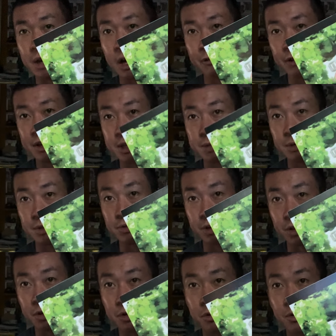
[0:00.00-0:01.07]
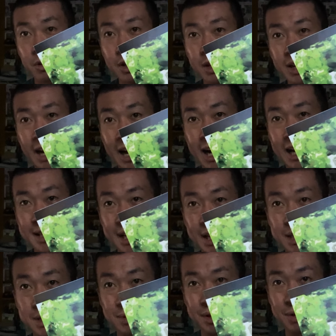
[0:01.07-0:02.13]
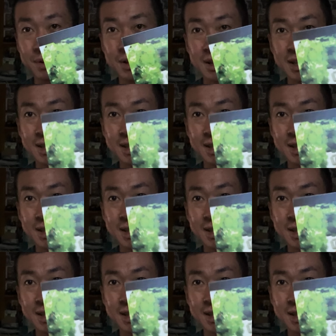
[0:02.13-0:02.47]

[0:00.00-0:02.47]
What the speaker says: I think this one's really cool. I had to get this one though,